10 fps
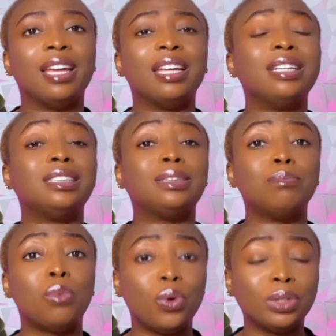It's
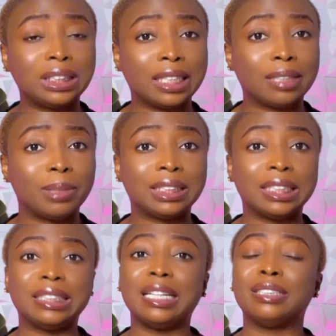more
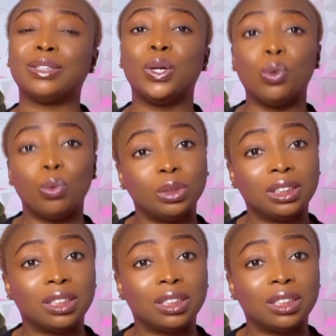segmented than clothing,